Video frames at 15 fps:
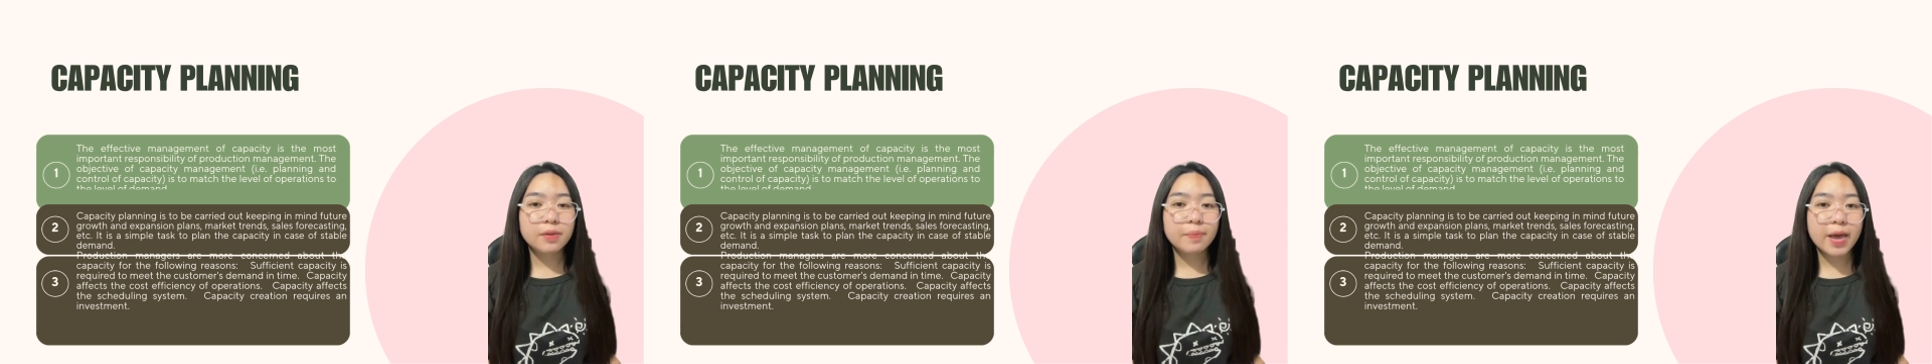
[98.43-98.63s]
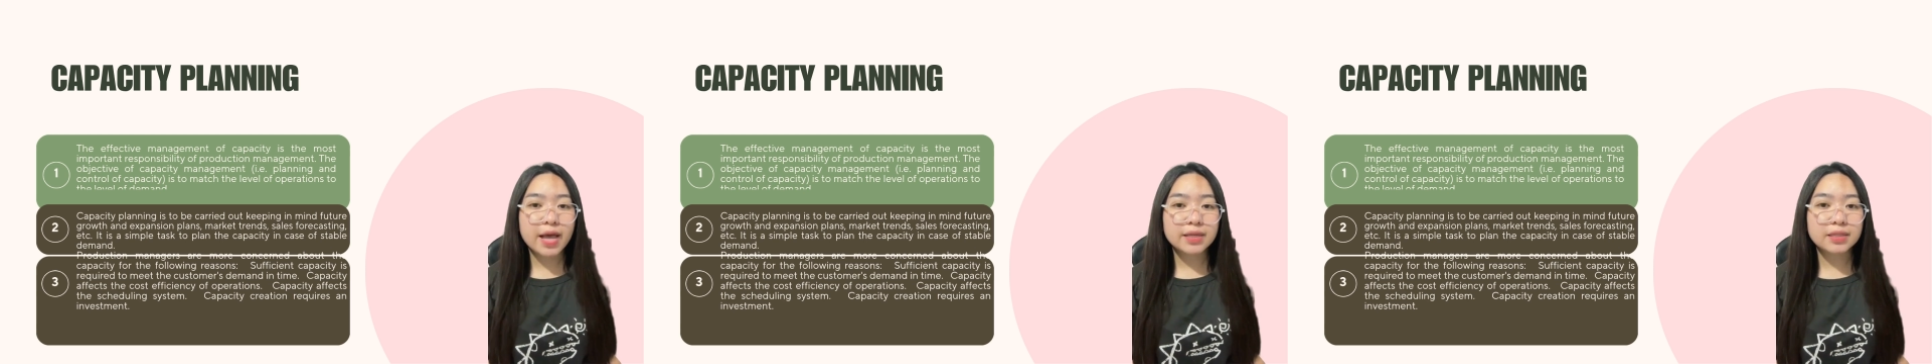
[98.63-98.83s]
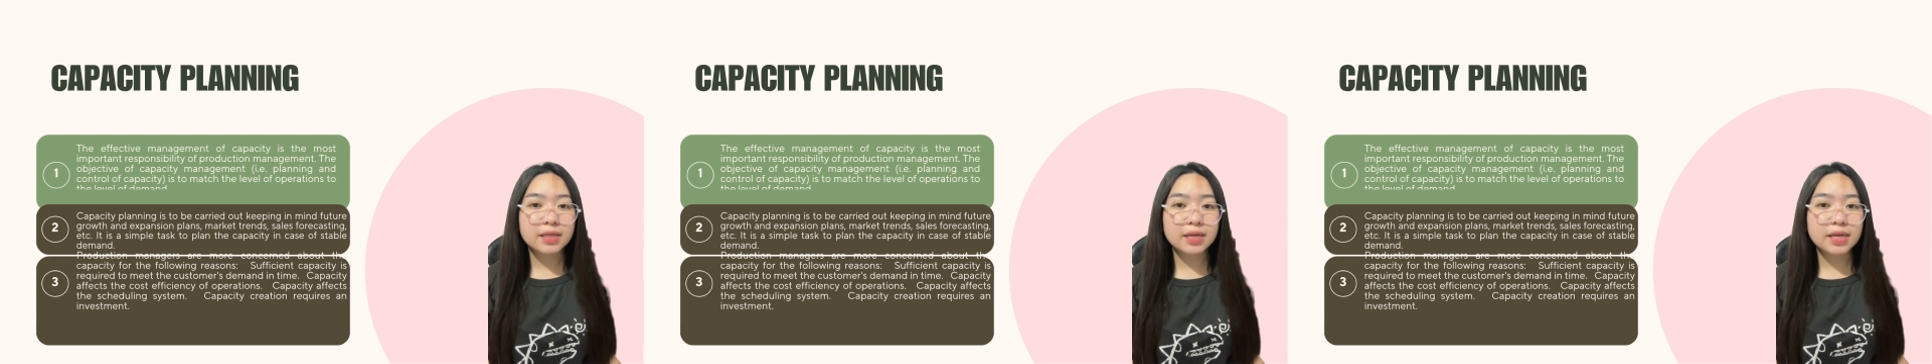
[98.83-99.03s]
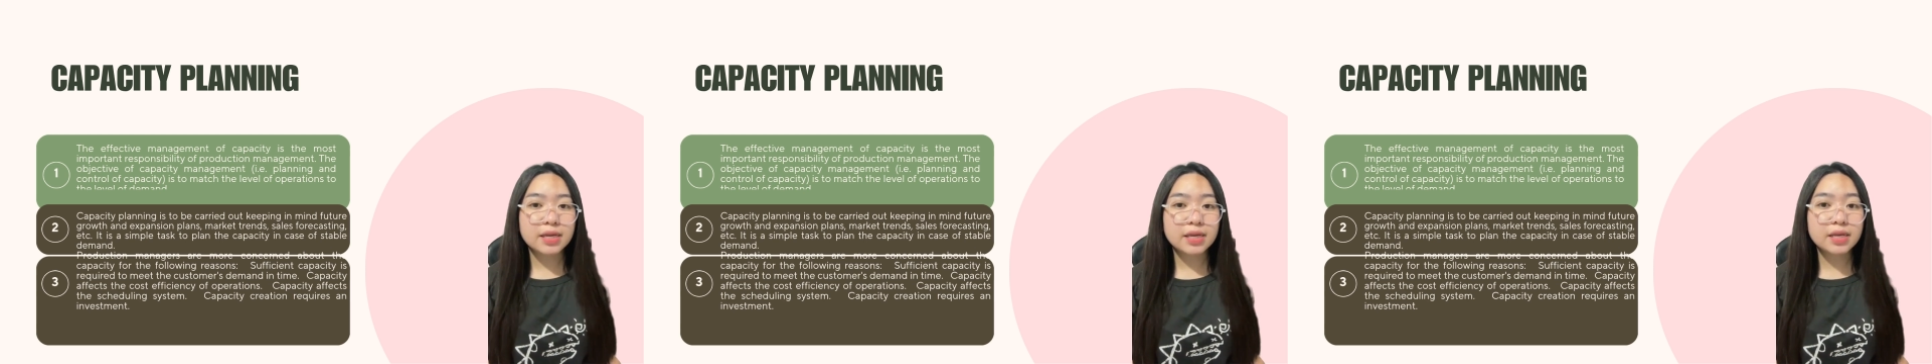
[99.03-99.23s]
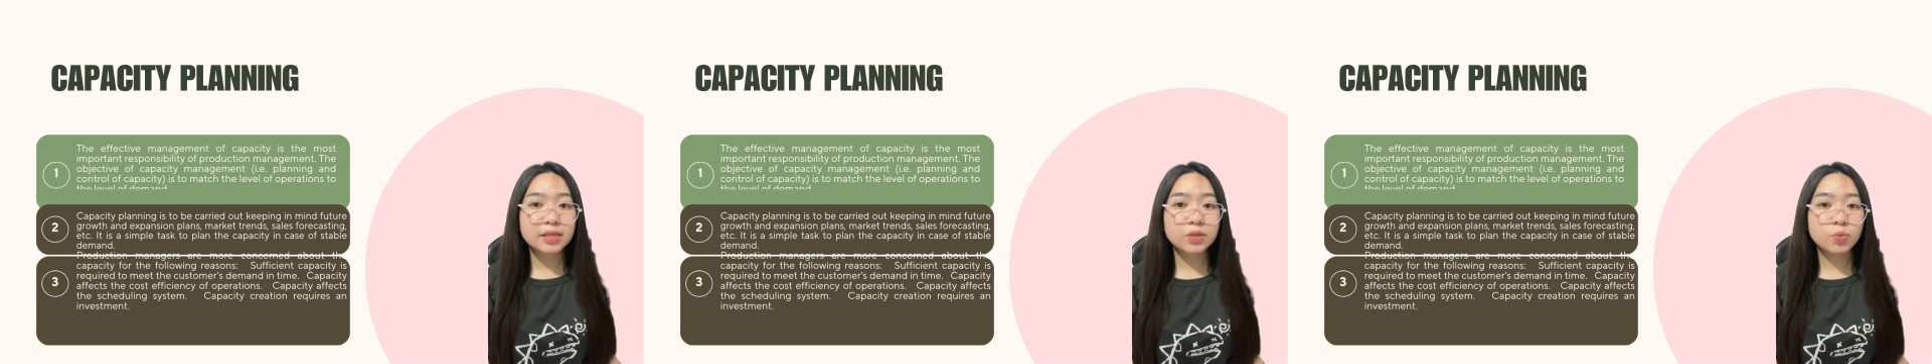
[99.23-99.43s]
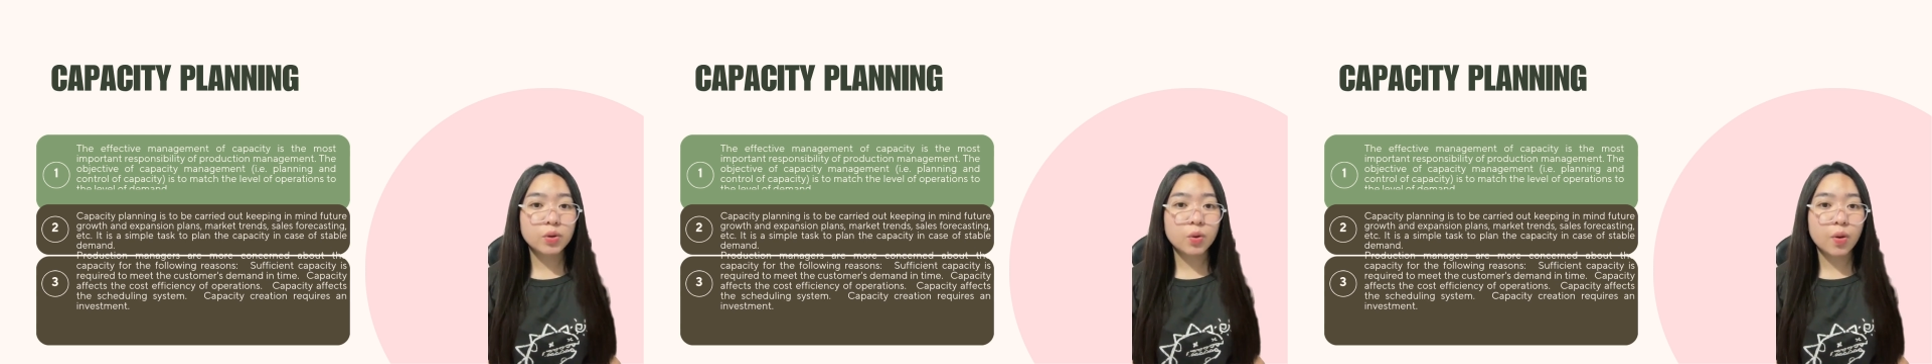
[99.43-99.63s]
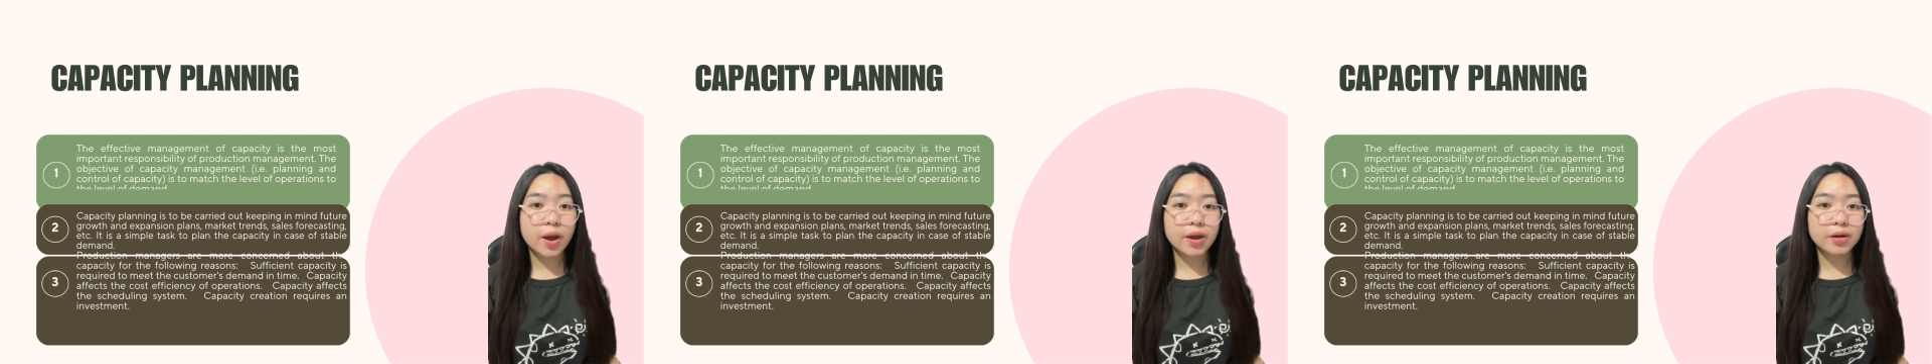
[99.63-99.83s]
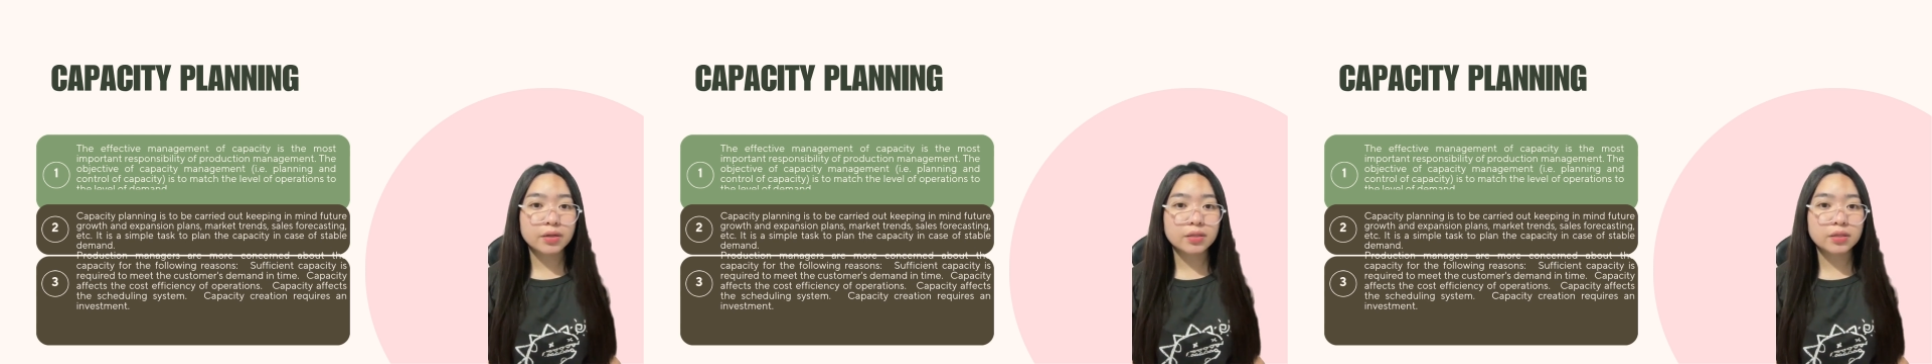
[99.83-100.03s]
capacity is
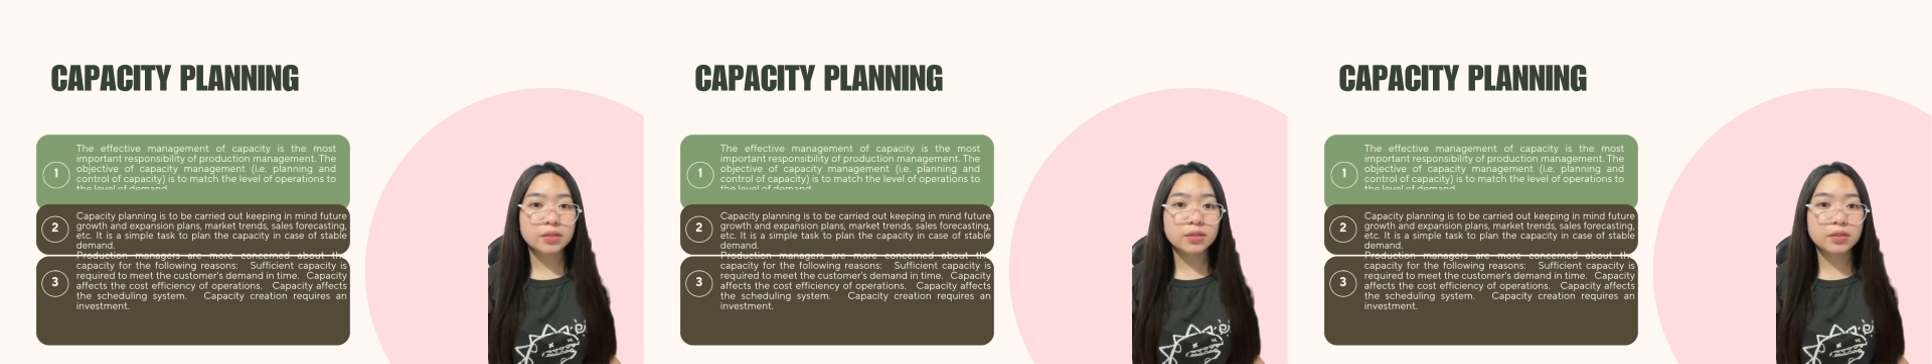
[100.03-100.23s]
required